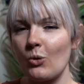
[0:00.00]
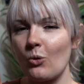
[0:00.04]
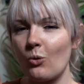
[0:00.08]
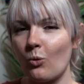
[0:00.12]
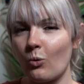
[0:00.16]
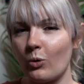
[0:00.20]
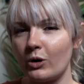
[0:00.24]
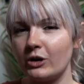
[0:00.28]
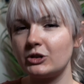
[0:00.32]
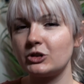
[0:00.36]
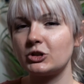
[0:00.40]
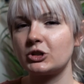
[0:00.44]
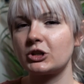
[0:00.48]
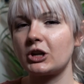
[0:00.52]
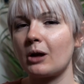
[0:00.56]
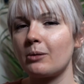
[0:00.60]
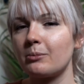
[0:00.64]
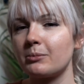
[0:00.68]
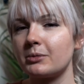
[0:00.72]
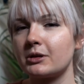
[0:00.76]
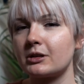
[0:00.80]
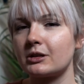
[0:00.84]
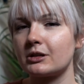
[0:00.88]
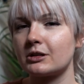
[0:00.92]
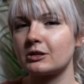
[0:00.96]
which
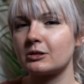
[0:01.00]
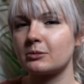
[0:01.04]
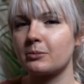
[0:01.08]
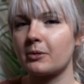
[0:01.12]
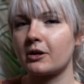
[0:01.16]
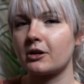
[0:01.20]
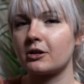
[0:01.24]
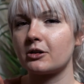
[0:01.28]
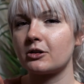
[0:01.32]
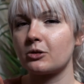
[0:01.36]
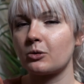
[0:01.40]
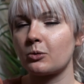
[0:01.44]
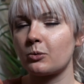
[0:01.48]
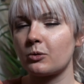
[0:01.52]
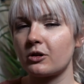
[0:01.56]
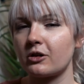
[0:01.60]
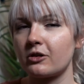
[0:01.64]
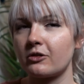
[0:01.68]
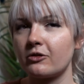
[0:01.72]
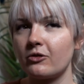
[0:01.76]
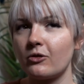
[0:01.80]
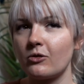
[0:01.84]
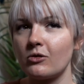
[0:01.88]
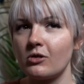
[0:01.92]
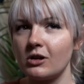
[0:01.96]
company is better to
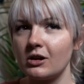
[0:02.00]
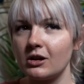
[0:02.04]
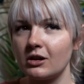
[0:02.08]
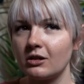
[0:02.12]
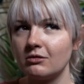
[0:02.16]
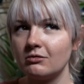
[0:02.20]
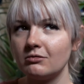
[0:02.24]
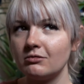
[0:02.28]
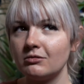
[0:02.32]
work for.